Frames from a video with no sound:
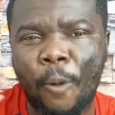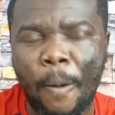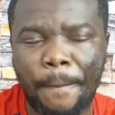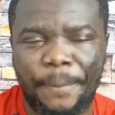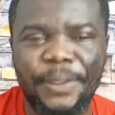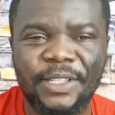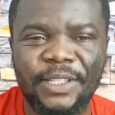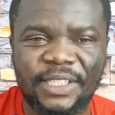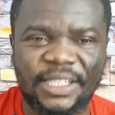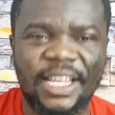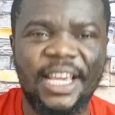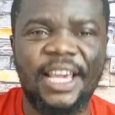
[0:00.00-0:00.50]

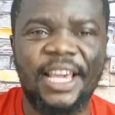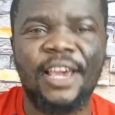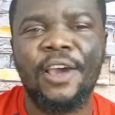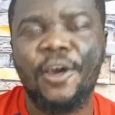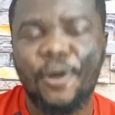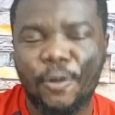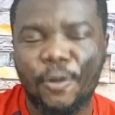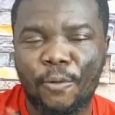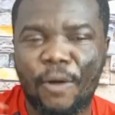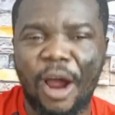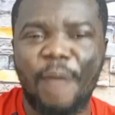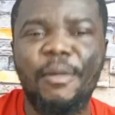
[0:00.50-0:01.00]
hoping say
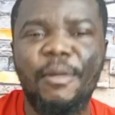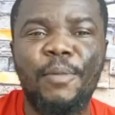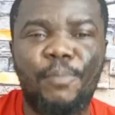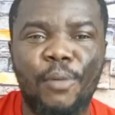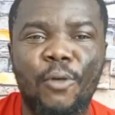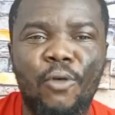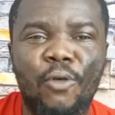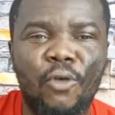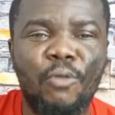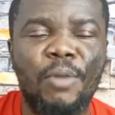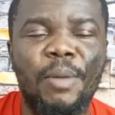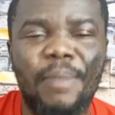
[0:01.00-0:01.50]
Kwame
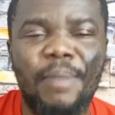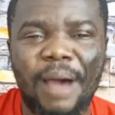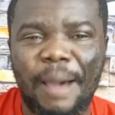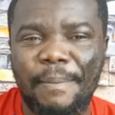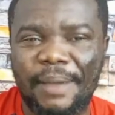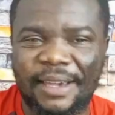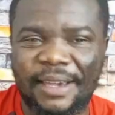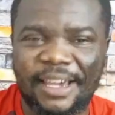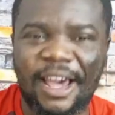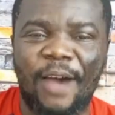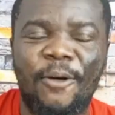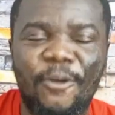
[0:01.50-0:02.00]
Poku be ba
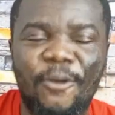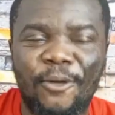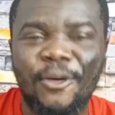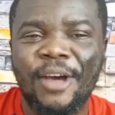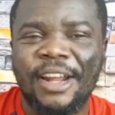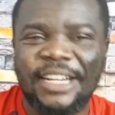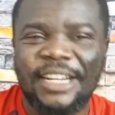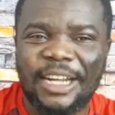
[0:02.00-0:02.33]
be kaho.